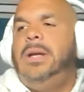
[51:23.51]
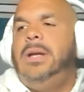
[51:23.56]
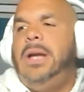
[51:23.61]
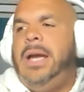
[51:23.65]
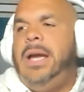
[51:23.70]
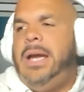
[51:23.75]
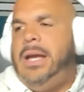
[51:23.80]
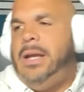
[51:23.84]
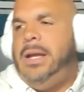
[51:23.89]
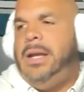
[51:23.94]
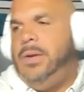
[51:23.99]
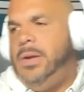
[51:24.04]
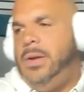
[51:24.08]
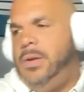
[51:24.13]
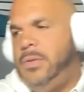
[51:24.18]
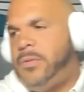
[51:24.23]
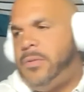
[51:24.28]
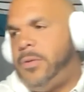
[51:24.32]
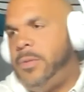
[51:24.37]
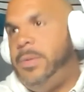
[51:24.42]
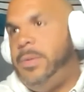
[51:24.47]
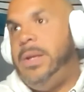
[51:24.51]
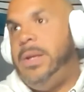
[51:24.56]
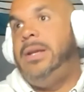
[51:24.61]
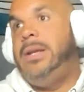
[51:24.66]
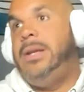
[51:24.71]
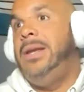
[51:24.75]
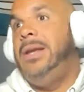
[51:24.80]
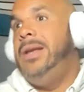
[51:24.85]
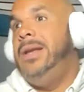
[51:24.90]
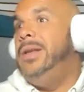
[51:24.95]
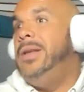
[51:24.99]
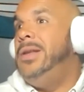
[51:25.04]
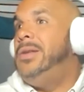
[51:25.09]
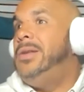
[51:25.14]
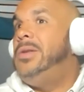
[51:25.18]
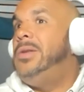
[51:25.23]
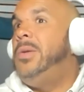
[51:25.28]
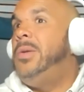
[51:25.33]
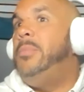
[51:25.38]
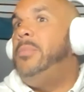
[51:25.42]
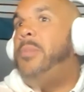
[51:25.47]
and for me,
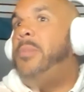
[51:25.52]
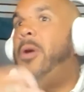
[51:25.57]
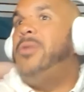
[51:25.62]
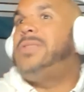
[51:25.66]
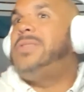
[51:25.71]
both